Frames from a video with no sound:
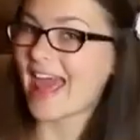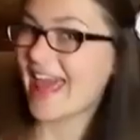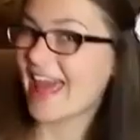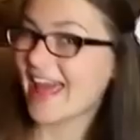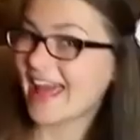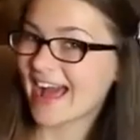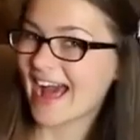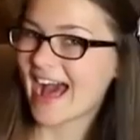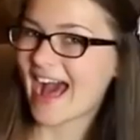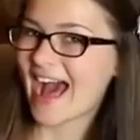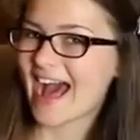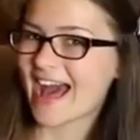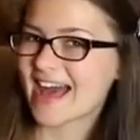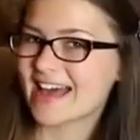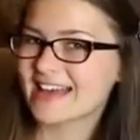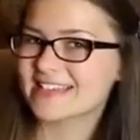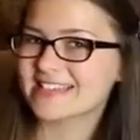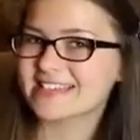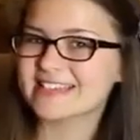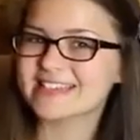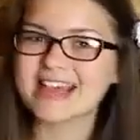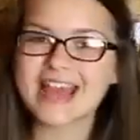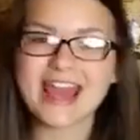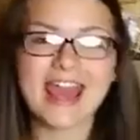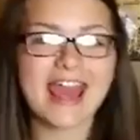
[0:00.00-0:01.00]
Hey
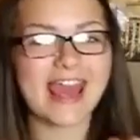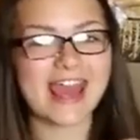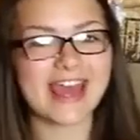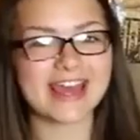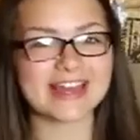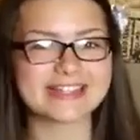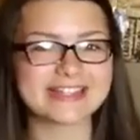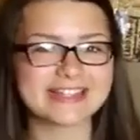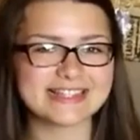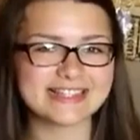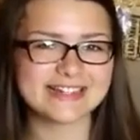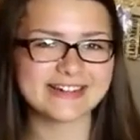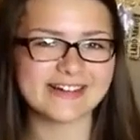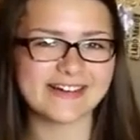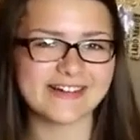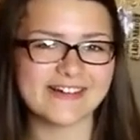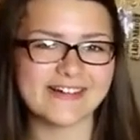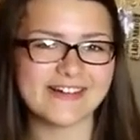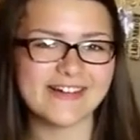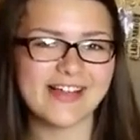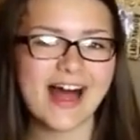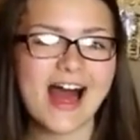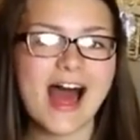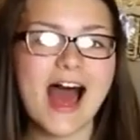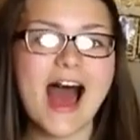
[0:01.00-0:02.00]
guys, it's
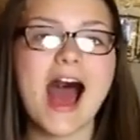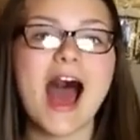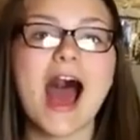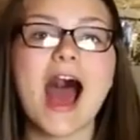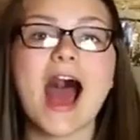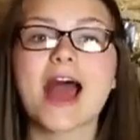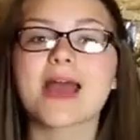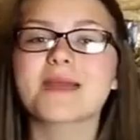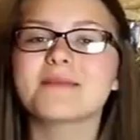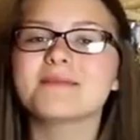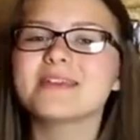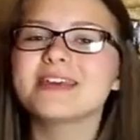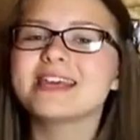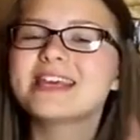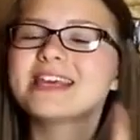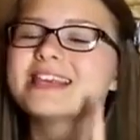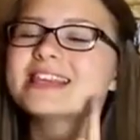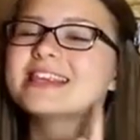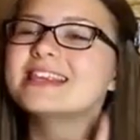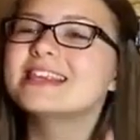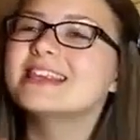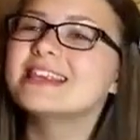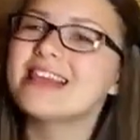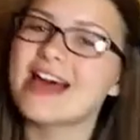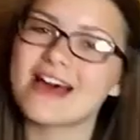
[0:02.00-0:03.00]
Nicole. I'm
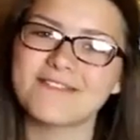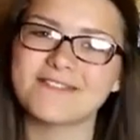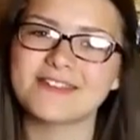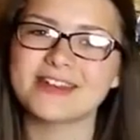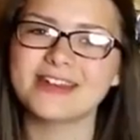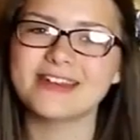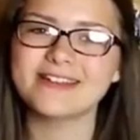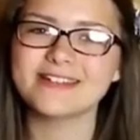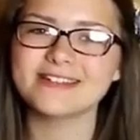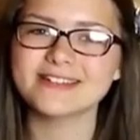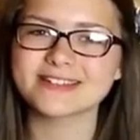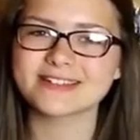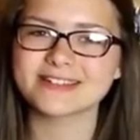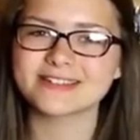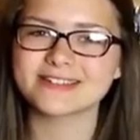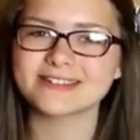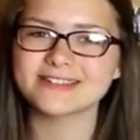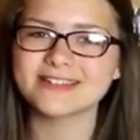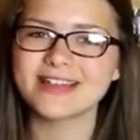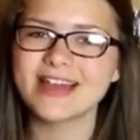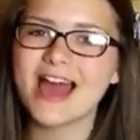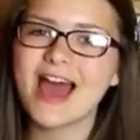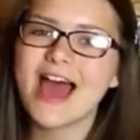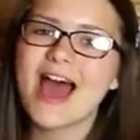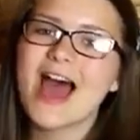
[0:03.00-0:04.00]
11 years
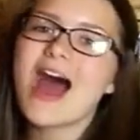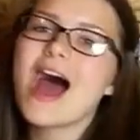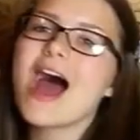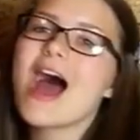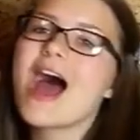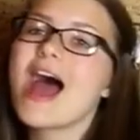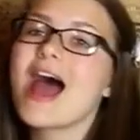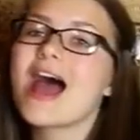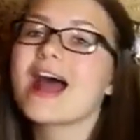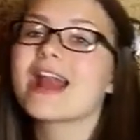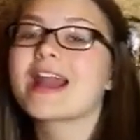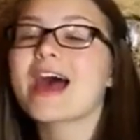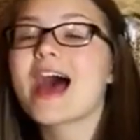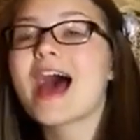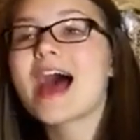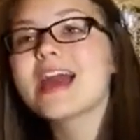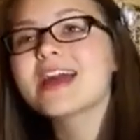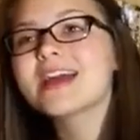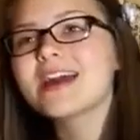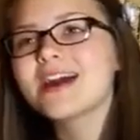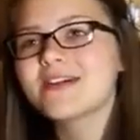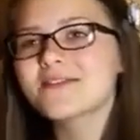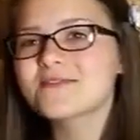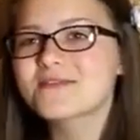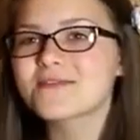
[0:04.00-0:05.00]
old and
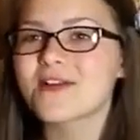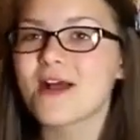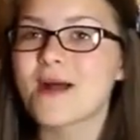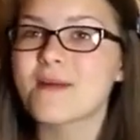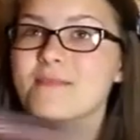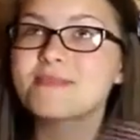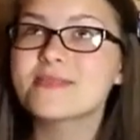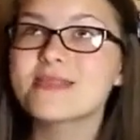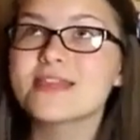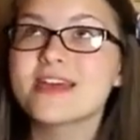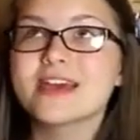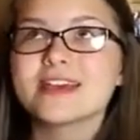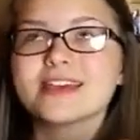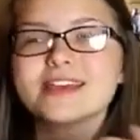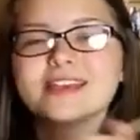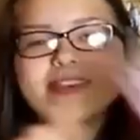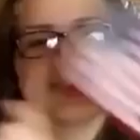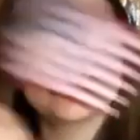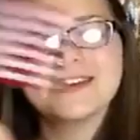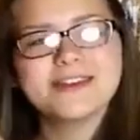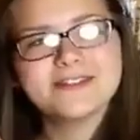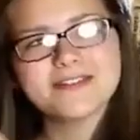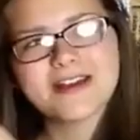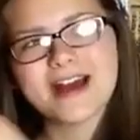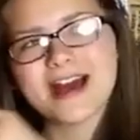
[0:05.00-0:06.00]
I come from the
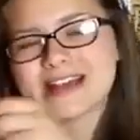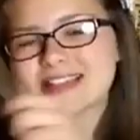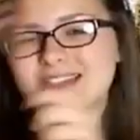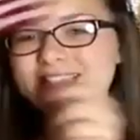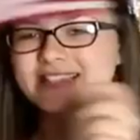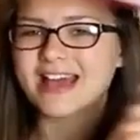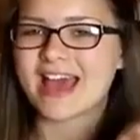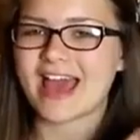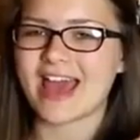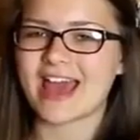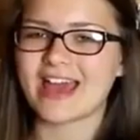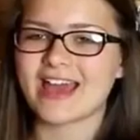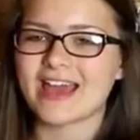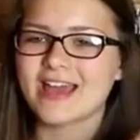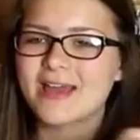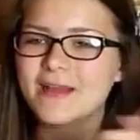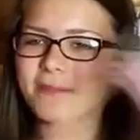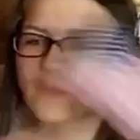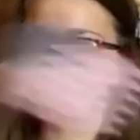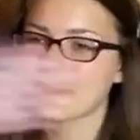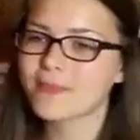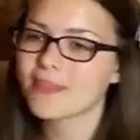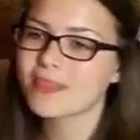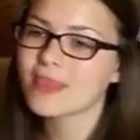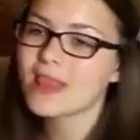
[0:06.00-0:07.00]
USA.
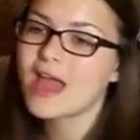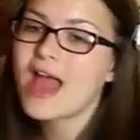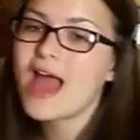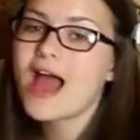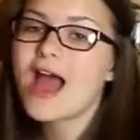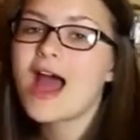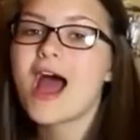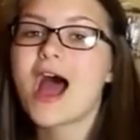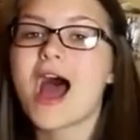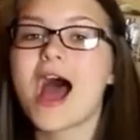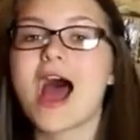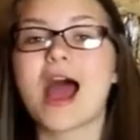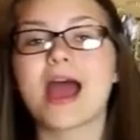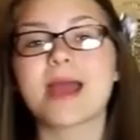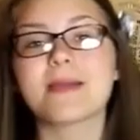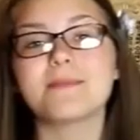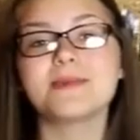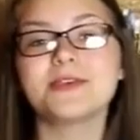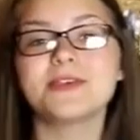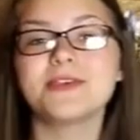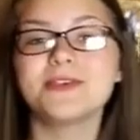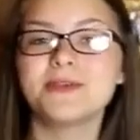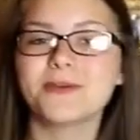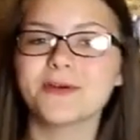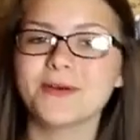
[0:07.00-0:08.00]

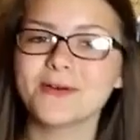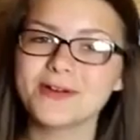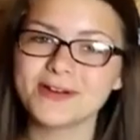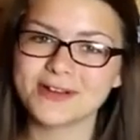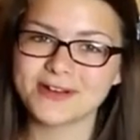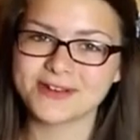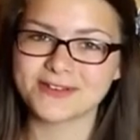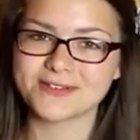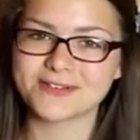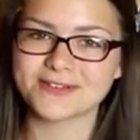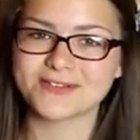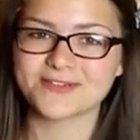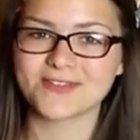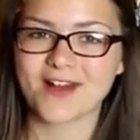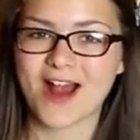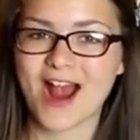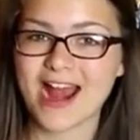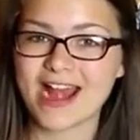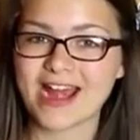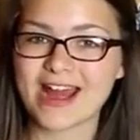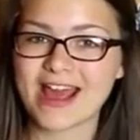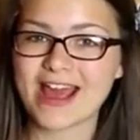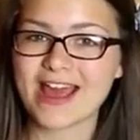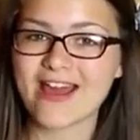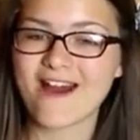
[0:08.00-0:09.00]
I'm your new
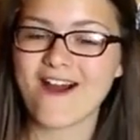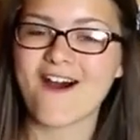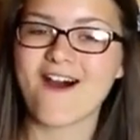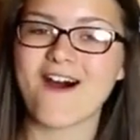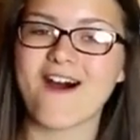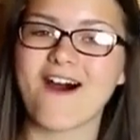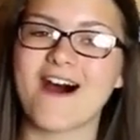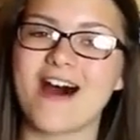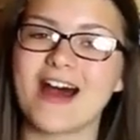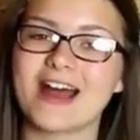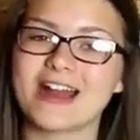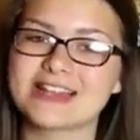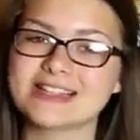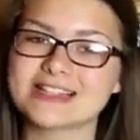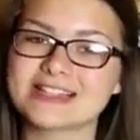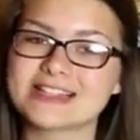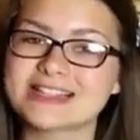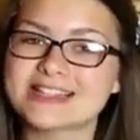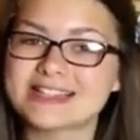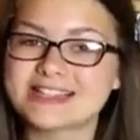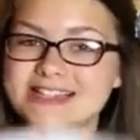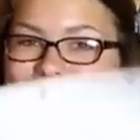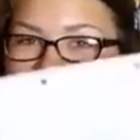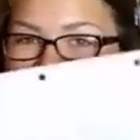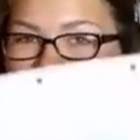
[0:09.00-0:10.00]
Friday on
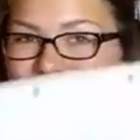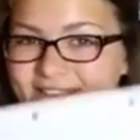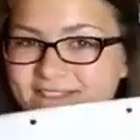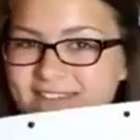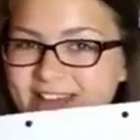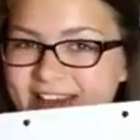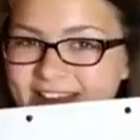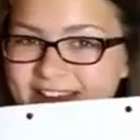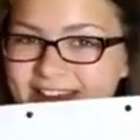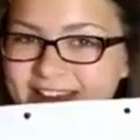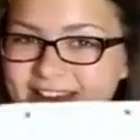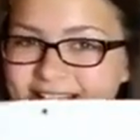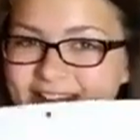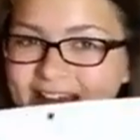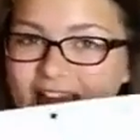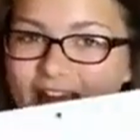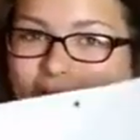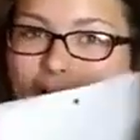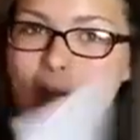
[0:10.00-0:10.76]
7